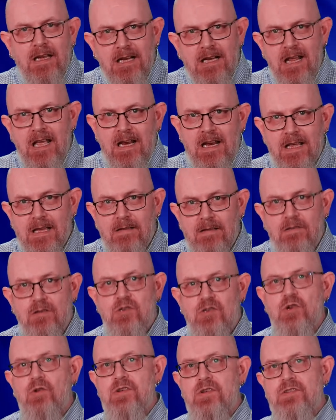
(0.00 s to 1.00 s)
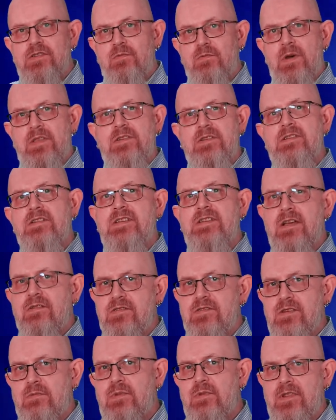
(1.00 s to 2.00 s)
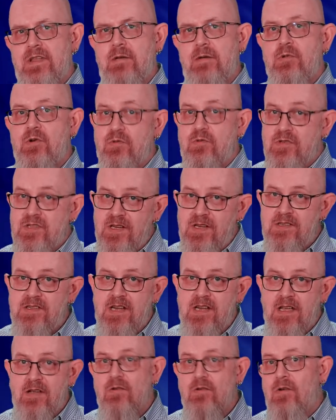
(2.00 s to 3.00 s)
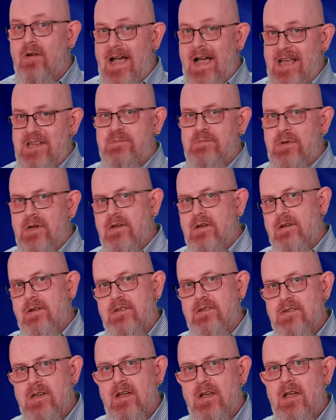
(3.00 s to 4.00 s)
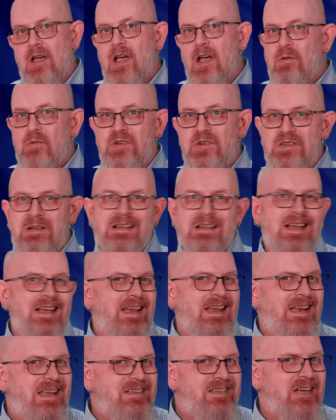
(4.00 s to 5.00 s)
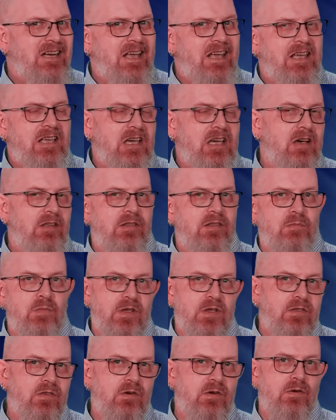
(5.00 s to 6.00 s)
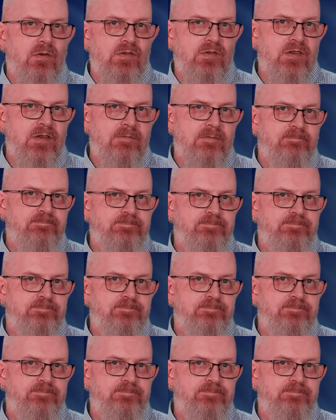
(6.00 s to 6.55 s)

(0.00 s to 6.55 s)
Clearly, the choice of whether to tell someone they were autistic or Asperger's was less clear-cut than we thought.